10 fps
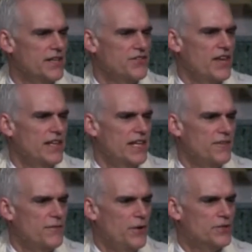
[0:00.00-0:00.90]
They said
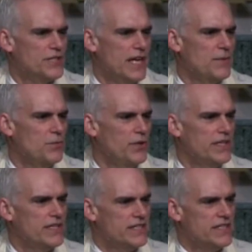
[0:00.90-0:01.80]
that folks came and
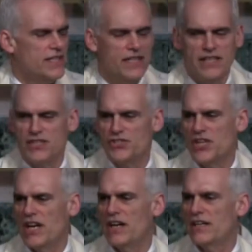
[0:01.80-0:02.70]
willing to sit in the
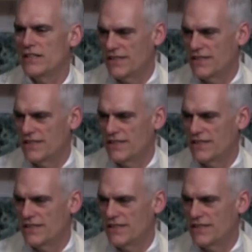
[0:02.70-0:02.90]
chair,